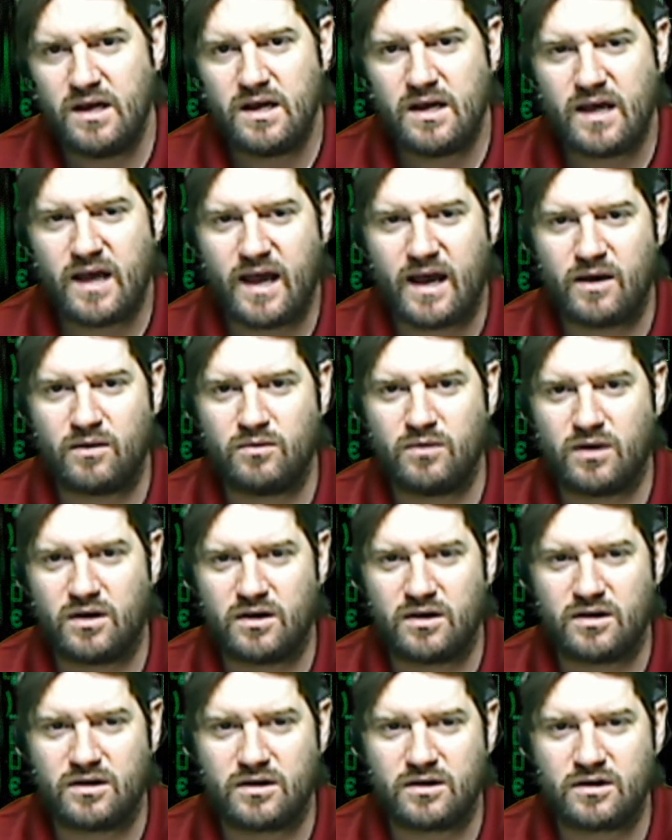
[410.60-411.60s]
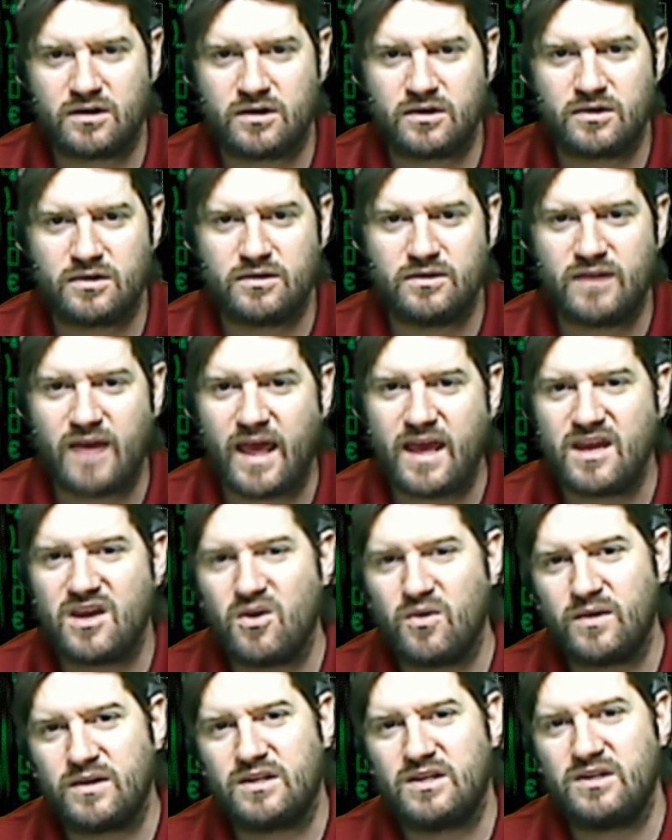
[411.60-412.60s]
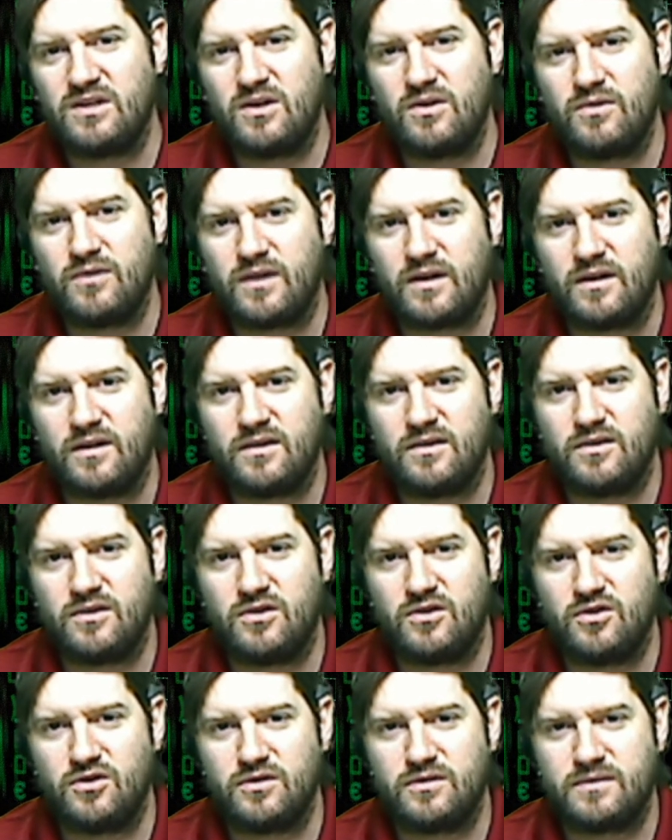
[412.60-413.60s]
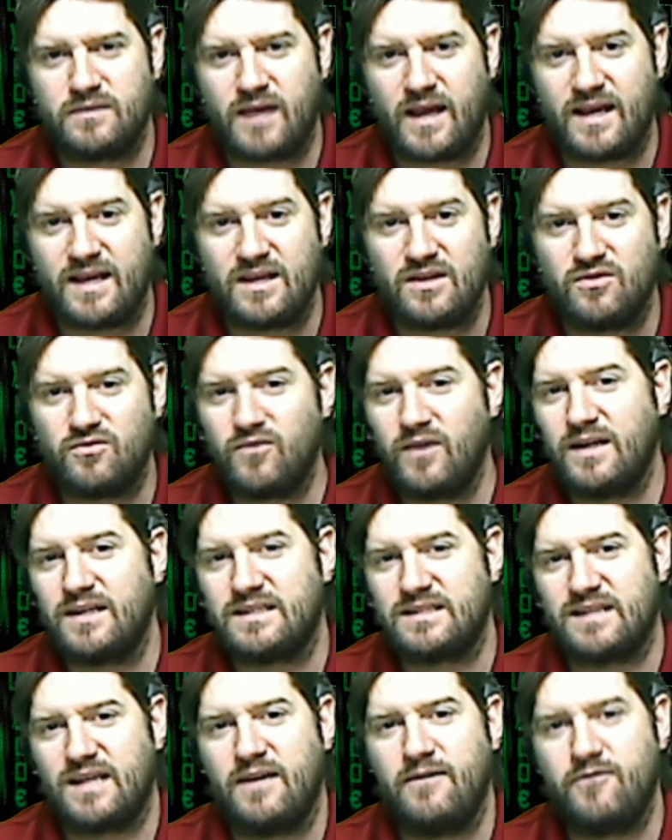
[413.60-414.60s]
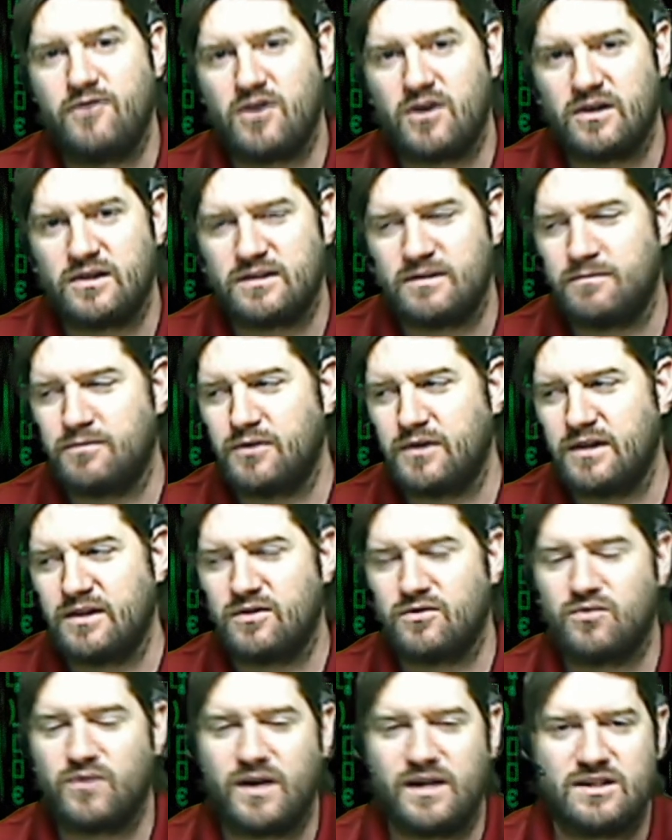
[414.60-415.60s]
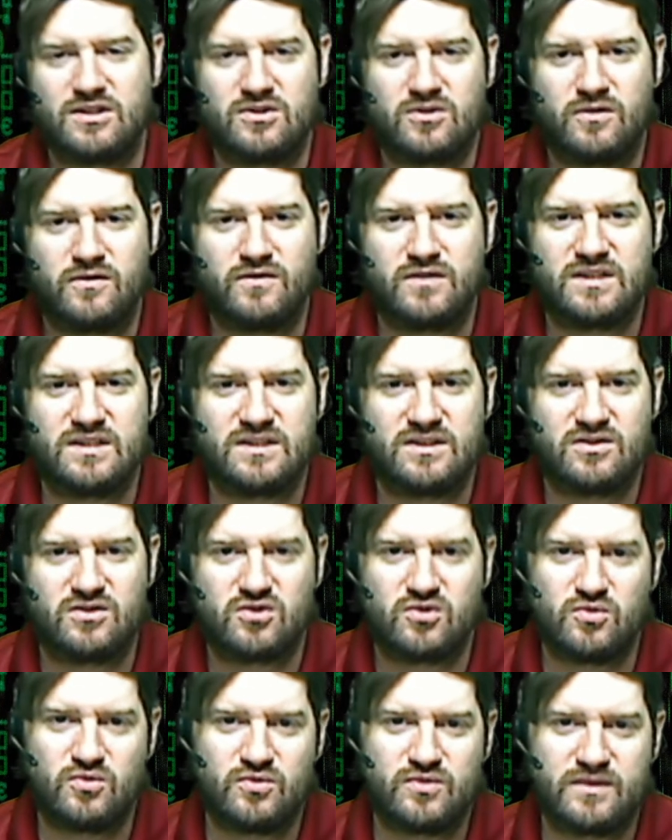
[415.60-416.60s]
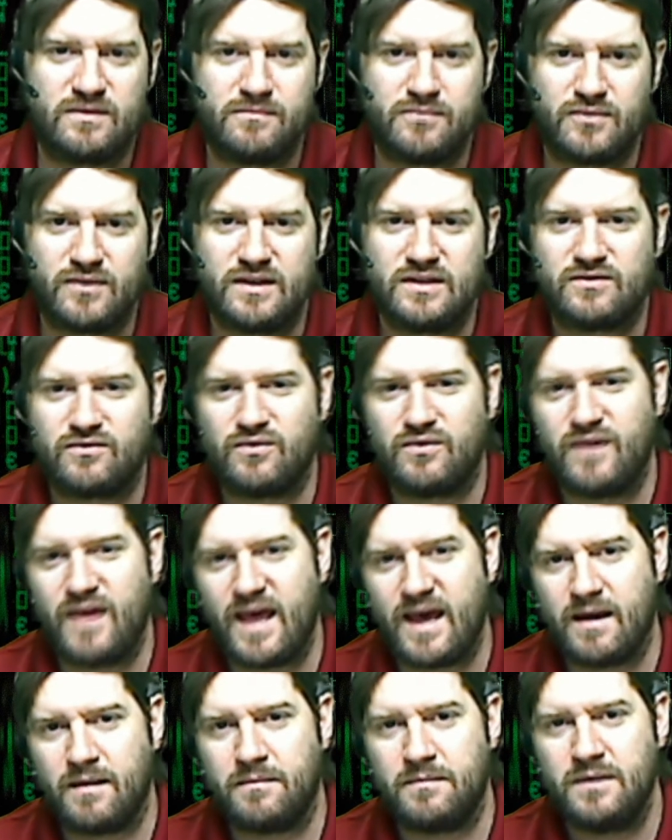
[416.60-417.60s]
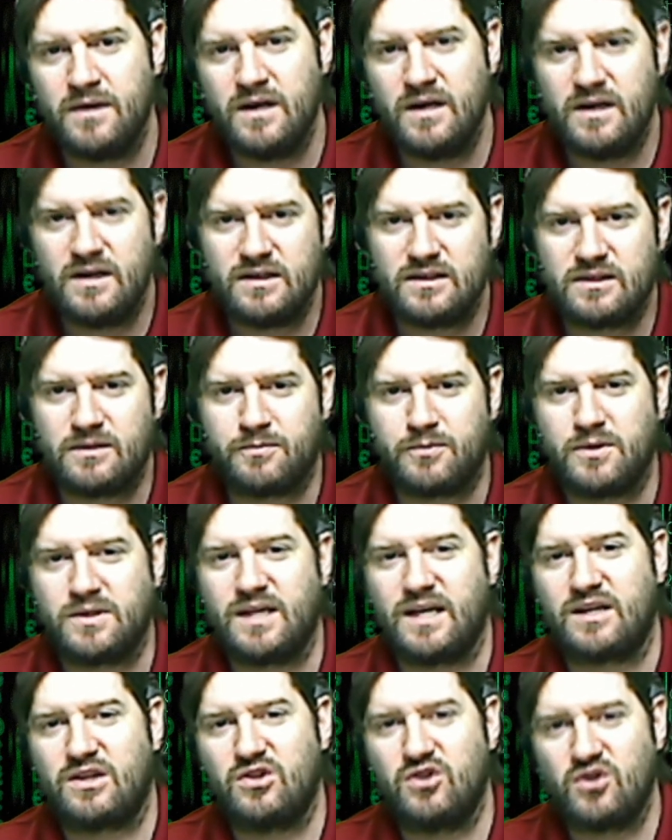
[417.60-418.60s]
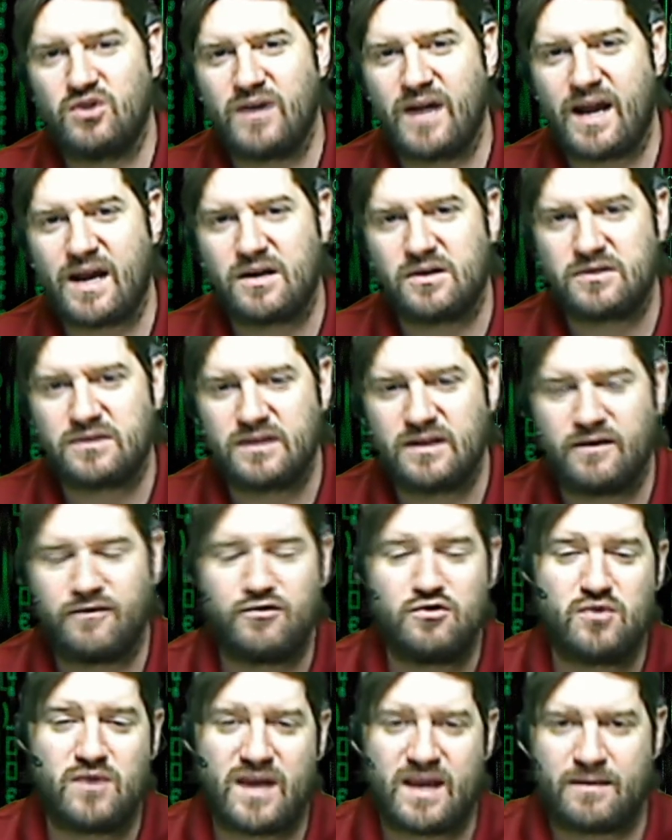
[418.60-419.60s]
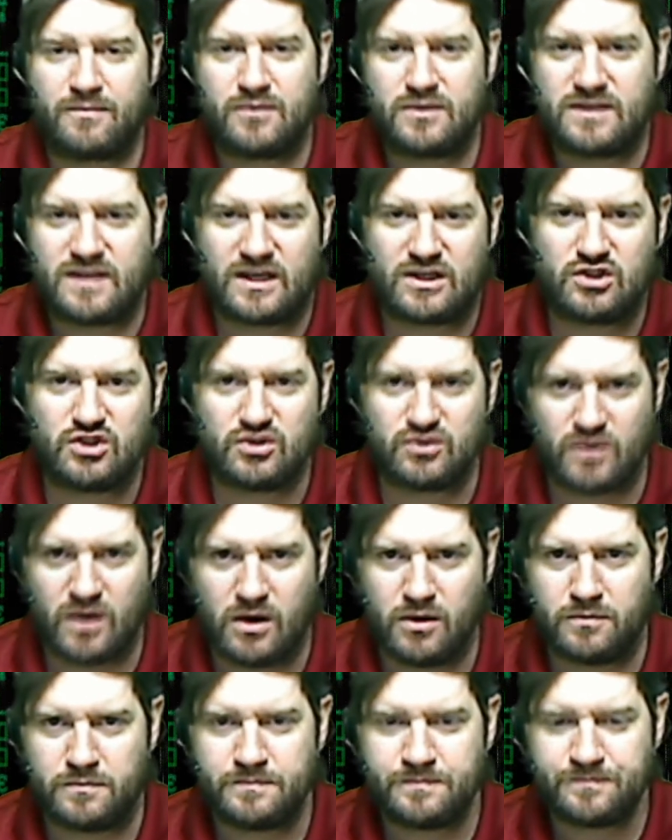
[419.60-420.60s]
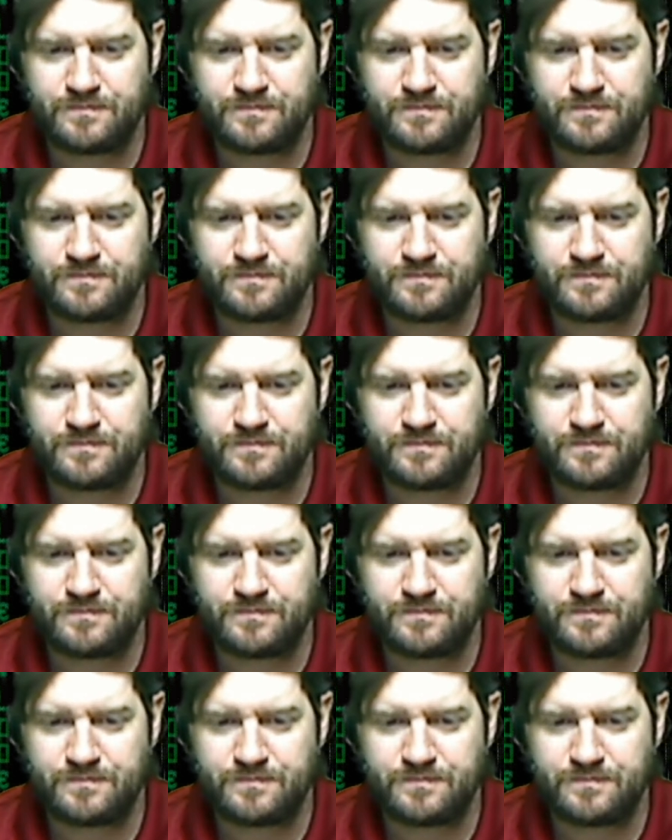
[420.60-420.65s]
How are they going to know that you're taking the right safeguards and putting the right services and tools in place for them to protect their house if you can't protect your own?